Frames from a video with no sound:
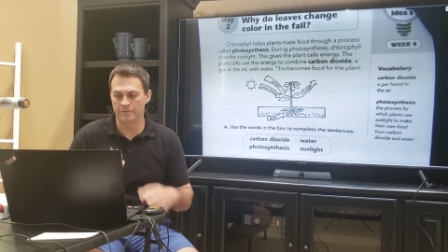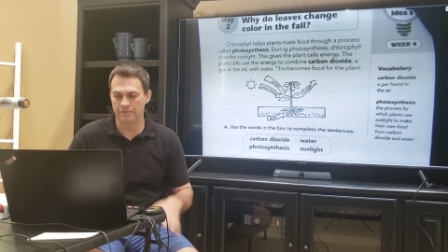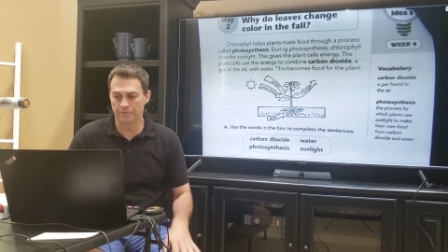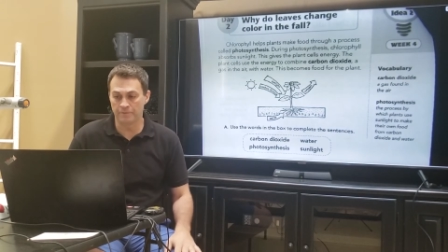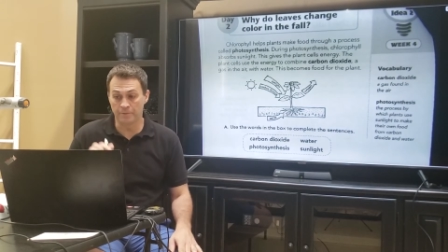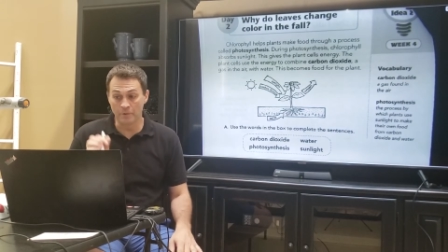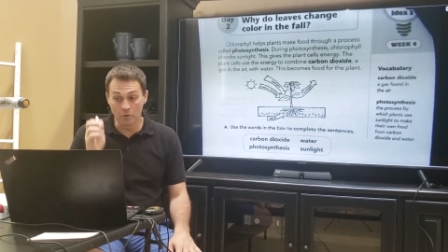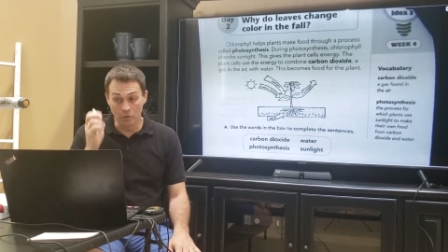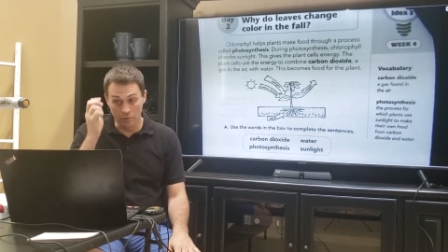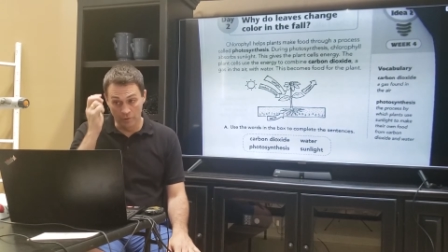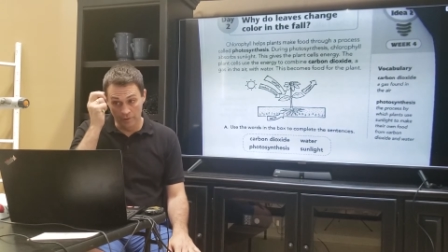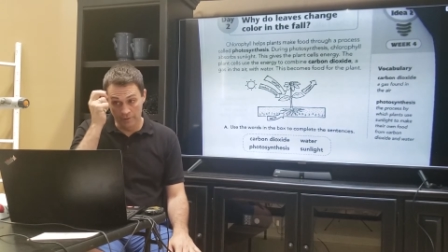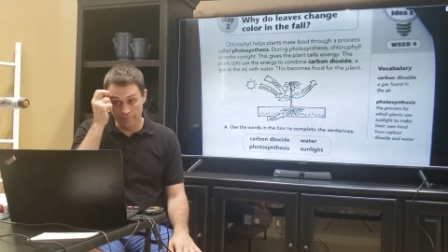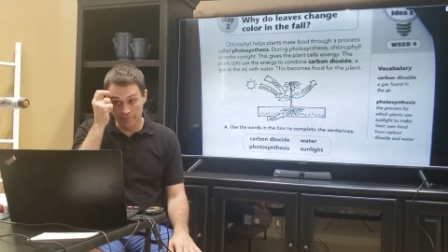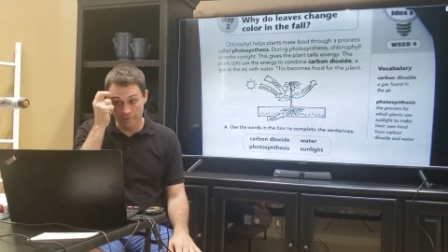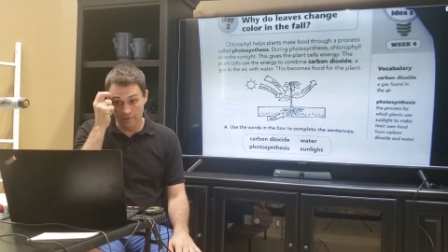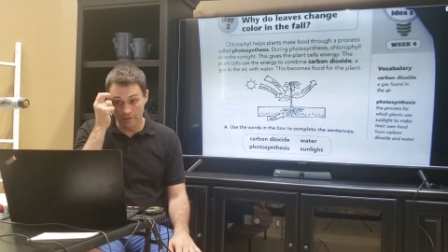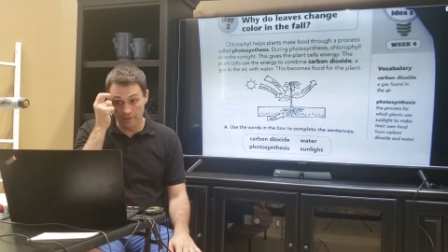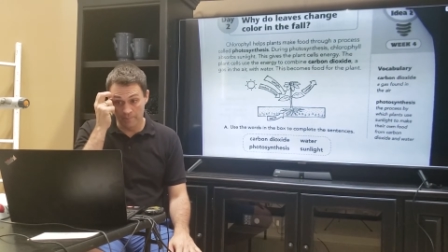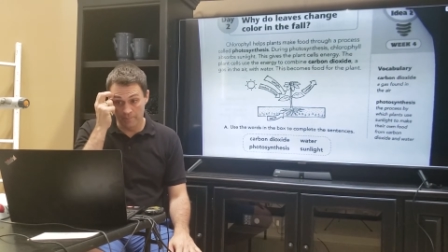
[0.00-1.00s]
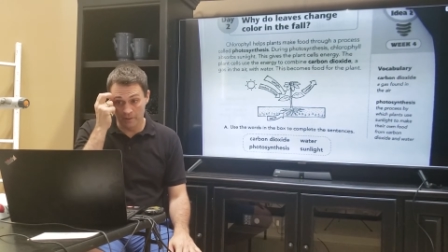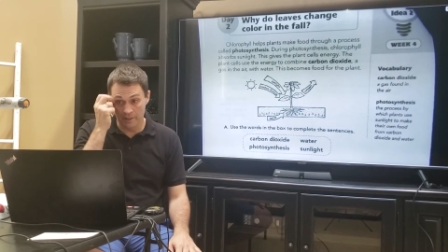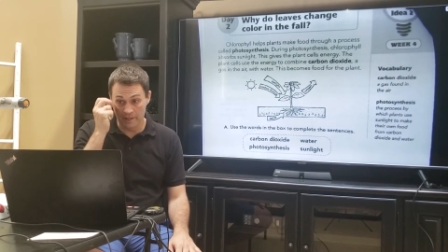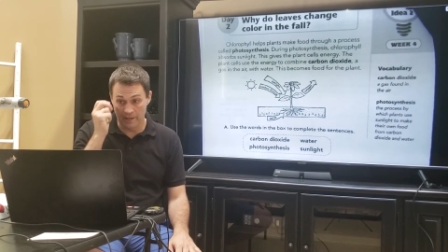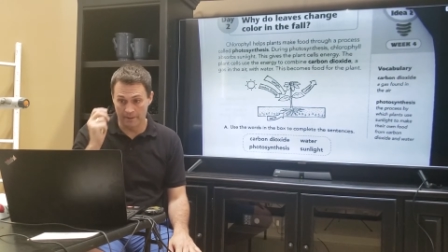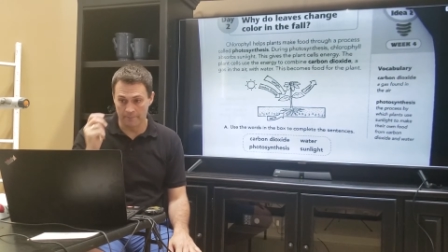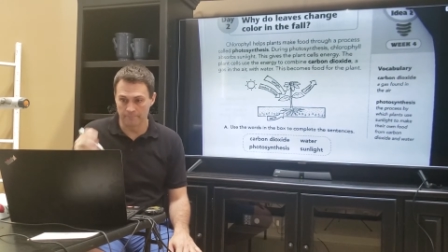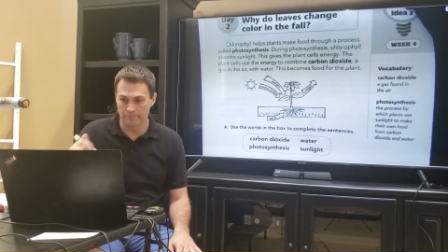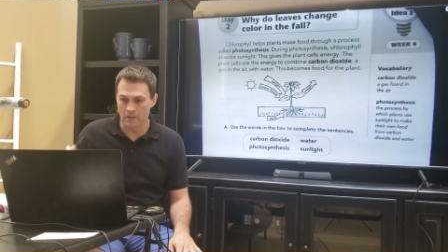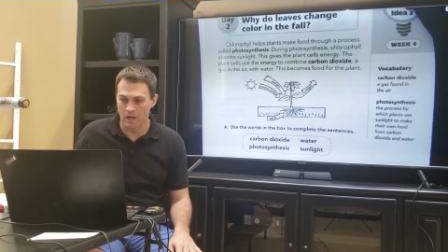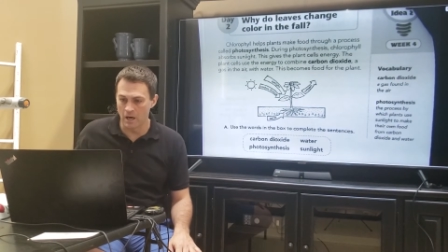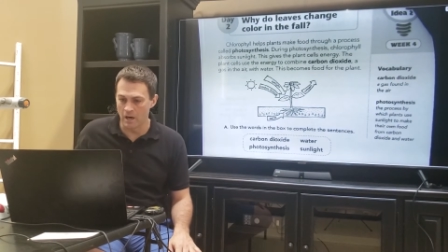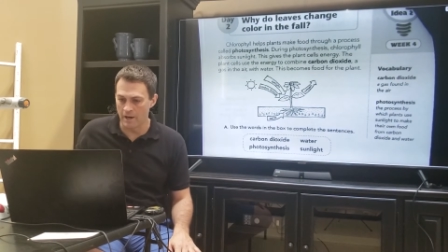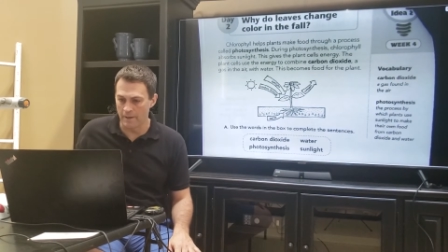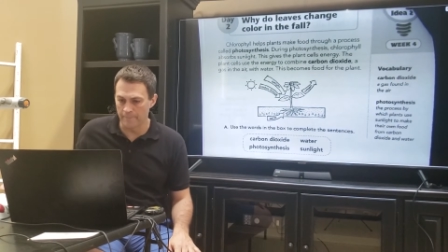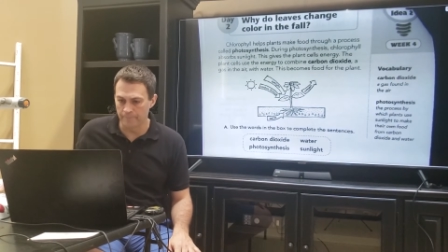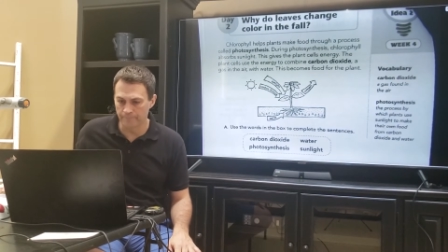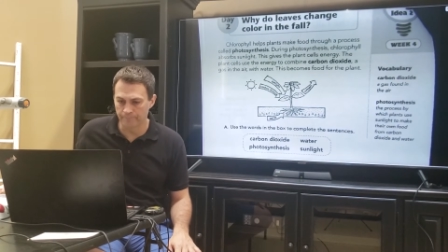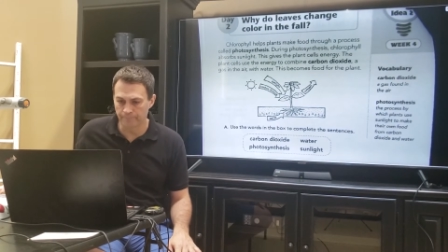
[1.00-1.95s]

food for the plant. All right.